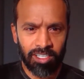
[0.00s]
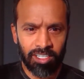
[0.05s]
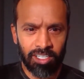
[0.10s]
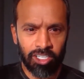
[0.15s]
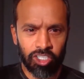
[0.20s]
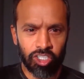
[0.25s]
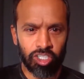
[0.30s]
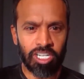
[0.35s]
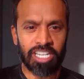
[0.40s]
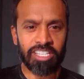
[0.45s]

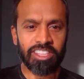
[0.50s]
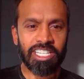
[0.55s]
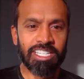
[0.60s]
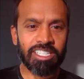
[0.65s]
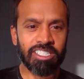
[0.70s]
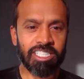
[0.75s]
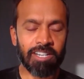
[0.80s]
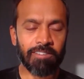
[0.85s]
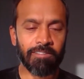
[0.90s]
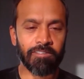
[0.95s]
Should I think
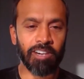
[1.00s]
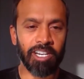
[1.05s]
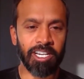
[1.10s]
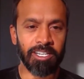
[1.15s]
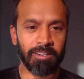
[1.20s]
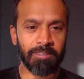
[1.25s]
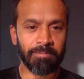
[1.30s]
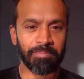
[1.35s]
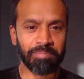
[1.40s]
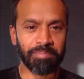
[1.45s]
different?
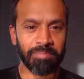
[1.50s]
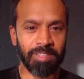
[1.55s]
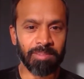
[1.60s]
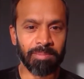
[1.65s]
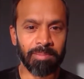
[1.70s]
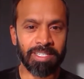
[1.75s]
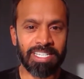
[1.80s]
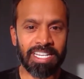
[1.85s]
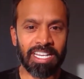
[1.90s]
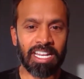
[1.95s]

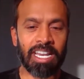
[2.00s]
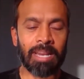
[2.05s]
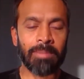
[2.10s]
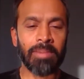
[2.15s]
And I'm